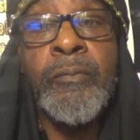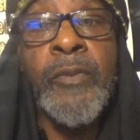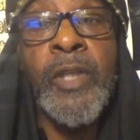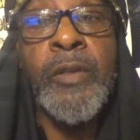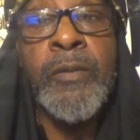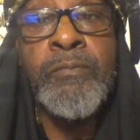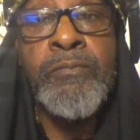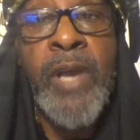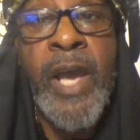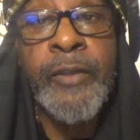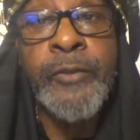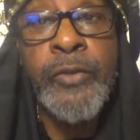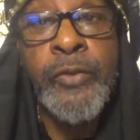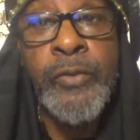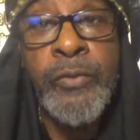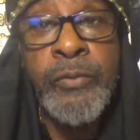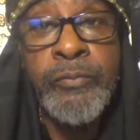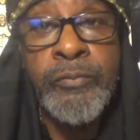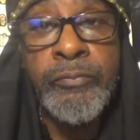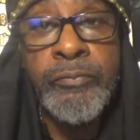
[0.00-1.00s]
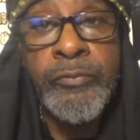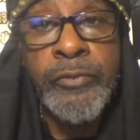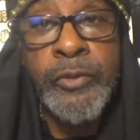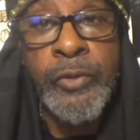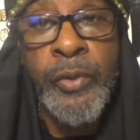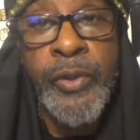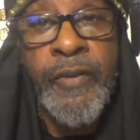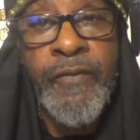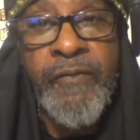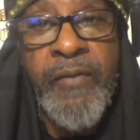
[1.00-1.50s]
in Matthew
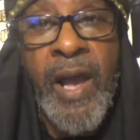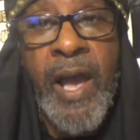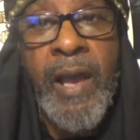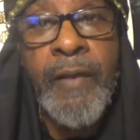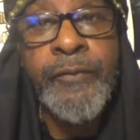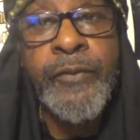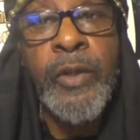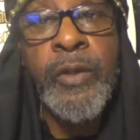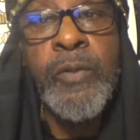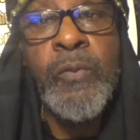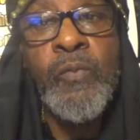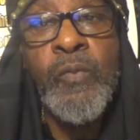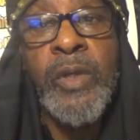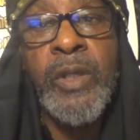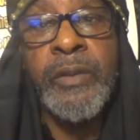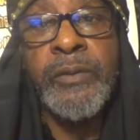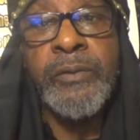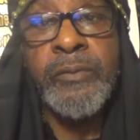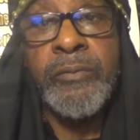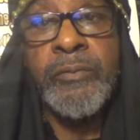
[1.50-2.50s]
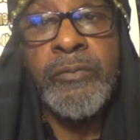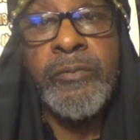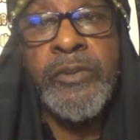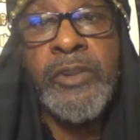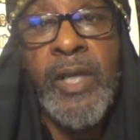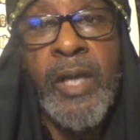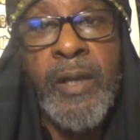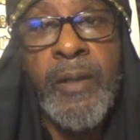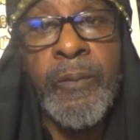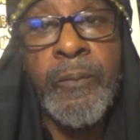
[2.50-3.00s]
25, 31,
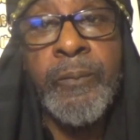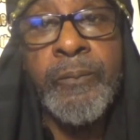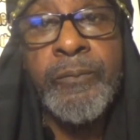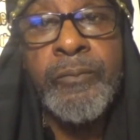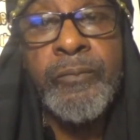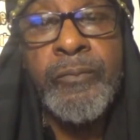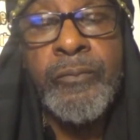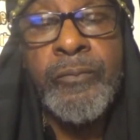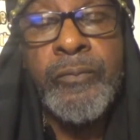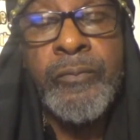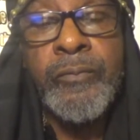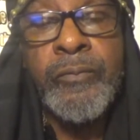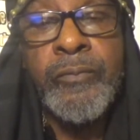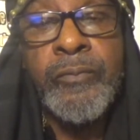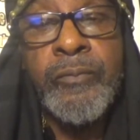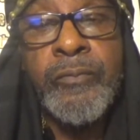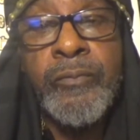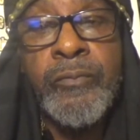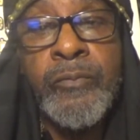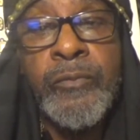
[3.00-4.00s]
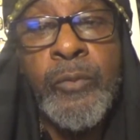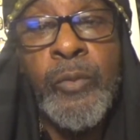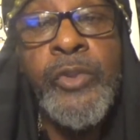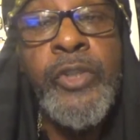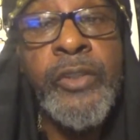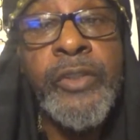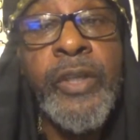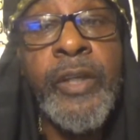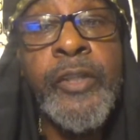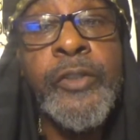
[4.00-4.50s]
down. When
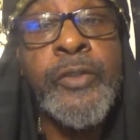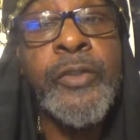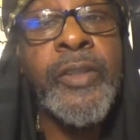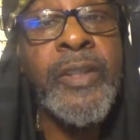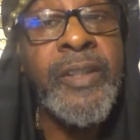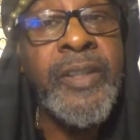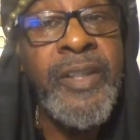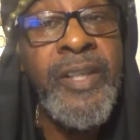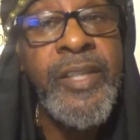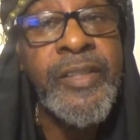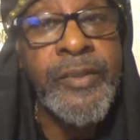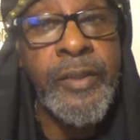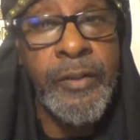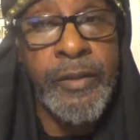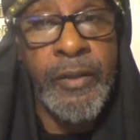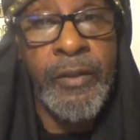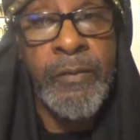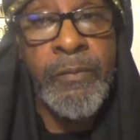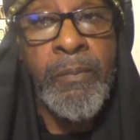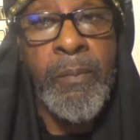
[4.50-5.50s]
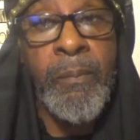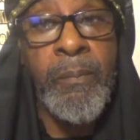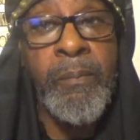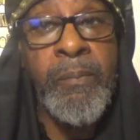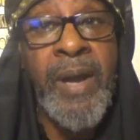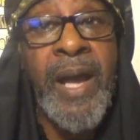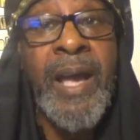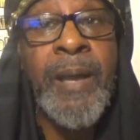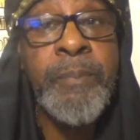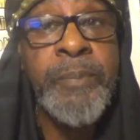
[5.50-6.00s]
you're done unto the least of them,
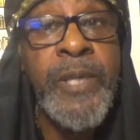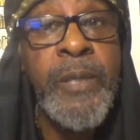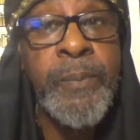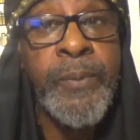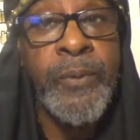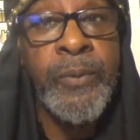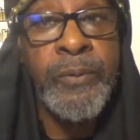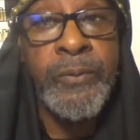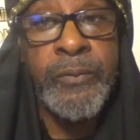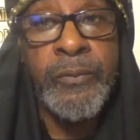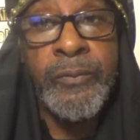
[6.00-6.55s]
my people,